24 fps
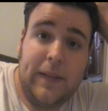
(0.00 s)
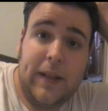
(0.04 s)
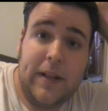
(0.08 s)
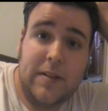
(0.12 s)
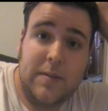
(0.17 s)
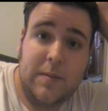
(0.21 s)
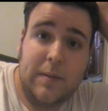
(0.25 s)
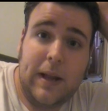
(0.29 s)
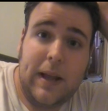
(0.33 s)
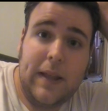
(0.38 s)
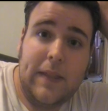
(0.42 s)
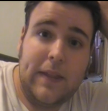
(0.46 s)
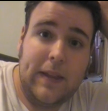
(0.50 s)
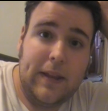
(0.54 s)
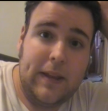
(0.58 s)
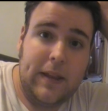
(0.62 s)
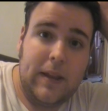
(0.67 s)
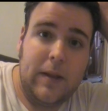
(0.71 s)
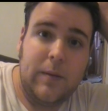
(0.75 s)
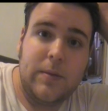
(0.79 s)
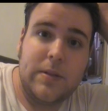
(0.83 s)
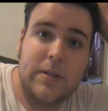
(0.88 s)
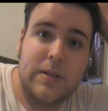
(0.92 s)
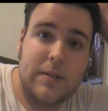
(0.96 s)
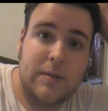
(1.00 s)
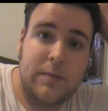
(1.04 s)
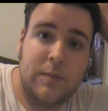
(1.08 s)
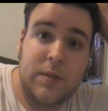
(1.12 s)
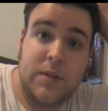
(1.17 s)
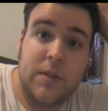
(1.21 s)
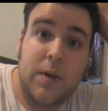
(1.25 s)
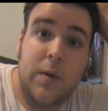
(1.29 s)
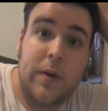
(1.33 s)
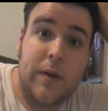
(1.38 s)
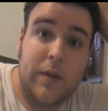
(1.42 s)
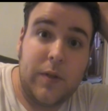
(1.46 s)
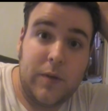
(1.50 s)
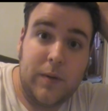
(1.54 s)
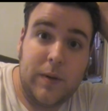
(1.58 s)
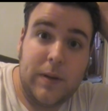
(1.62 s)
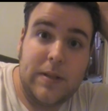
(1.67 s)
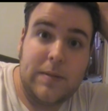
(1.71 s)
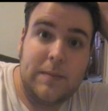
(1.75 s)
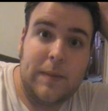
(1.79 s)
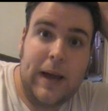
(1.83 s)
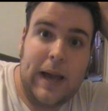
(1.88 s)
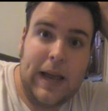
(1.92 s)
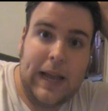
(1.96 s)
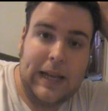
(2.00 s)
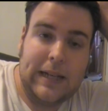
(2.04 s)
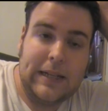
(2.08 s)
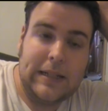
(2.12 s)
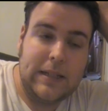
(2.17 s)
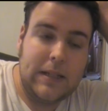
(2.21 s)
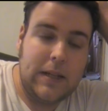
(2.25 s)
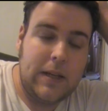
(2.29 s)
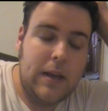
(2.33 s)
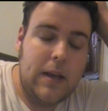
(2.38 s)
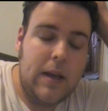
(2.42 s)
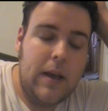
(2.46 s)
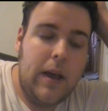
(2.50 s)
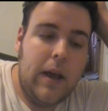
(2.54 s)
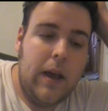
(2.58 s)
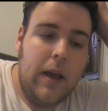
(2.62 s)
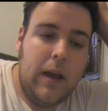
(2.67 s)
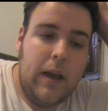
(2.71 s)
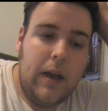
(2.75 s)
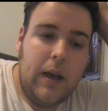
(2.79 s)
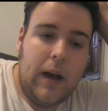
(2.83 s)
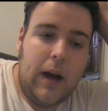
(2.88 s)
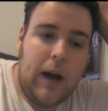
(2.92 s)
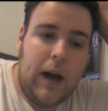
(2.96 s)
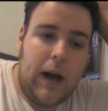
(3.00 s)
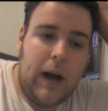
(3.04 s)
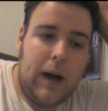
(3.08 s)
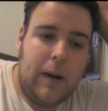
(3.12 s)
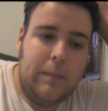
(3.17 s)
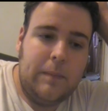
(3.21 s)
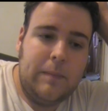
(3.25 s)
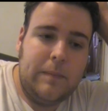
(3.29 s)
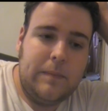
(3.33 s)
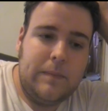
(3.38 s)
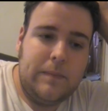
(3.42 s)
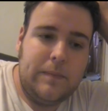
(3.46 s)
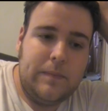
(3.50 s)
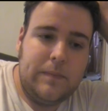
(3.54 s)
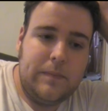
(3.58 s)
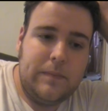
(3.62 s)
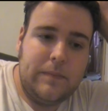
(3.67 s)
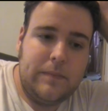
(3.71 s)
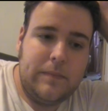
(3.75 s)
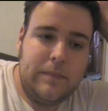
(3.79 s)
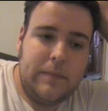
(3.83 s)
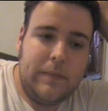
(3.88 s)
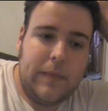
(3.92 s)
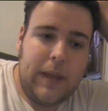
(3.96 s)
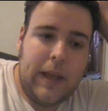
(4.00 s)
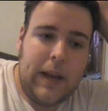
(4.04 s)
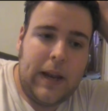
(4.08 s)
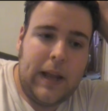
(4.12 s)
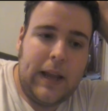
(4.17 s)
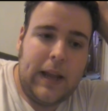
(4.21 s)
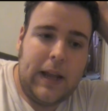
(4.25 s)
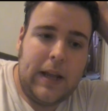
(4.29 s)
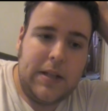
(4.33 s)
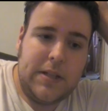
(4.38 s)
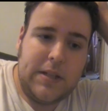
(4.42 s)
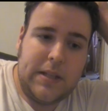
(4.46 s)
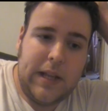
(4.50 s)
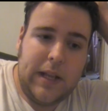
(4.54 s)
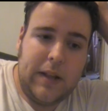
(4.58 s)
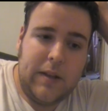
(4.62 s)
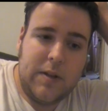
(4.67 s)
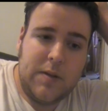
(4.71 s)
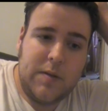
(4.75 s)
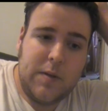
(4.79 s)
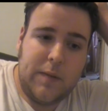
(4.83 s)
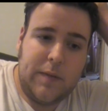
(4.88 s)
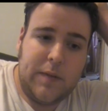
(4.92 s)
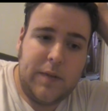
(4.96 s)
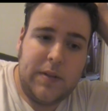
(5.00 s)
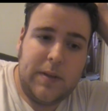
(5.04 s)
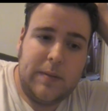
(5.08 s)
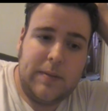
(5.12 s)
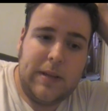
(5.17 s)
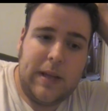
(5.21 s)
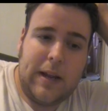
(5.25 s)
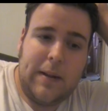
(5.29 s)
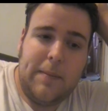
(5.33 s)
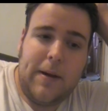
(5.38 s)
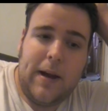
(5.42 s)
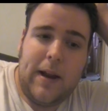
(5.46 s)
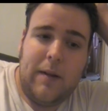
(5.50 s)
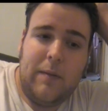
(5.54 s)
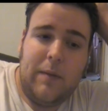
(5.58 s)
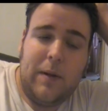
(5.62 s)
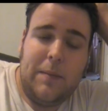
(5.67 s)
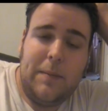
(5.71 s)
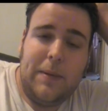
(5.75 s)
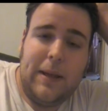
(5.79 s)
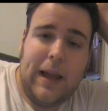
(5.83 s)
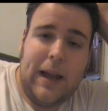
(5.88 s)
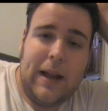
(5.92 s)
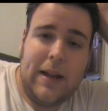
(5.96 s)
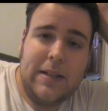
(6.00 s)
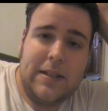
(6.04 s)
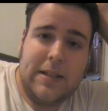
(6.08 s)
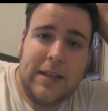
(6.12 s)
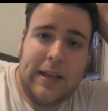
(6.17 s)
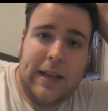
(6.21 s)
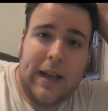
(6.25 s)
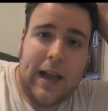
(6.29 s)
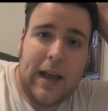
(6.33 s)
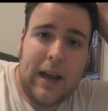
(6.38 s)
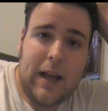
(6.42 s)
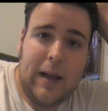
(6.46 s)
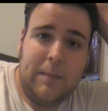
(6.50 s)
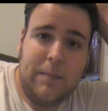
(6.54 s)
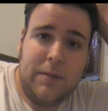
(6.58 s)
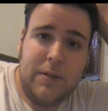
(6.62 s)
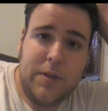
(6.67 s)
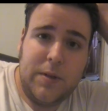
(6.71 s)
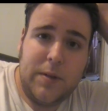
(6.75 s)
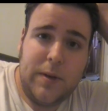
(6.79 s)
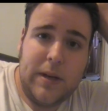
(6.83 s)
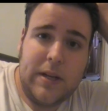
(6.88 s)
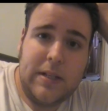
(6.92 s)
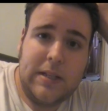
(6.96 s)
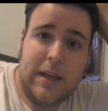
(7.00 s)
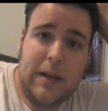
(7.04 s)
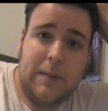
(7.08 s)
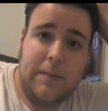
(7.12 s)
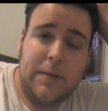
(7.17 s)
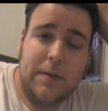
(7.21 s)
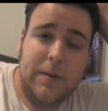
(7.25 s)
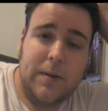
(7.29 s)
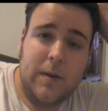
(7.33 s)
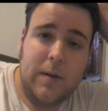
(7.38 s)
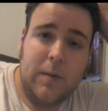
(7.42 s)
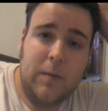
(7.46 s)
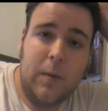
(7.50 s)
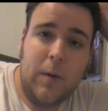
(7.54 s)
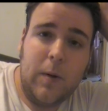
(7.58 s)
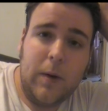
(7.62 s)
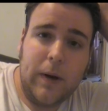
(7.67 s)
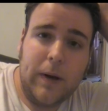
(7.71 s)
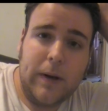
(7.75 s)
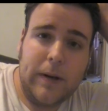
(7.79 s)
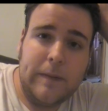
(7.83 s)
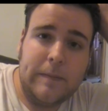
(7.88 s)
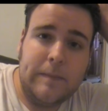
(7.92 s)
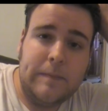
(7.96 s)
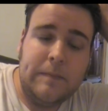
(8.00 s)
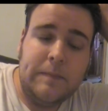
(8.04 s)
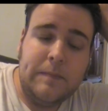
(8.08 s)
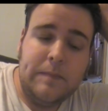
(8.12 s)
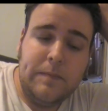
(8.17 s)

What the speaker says: That's what I think he was going through his mind. And I guess Taylor Swift was upset about it when Beyonce got up to accept her award.